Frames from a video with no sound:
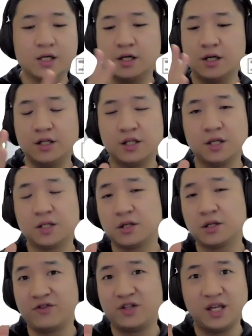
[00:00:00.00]
in terms
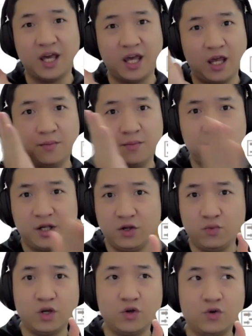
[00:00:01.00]
of the AMP
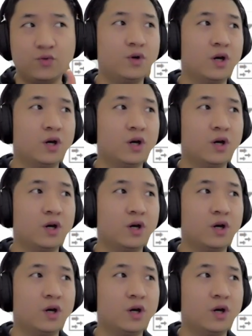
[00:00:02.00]
view,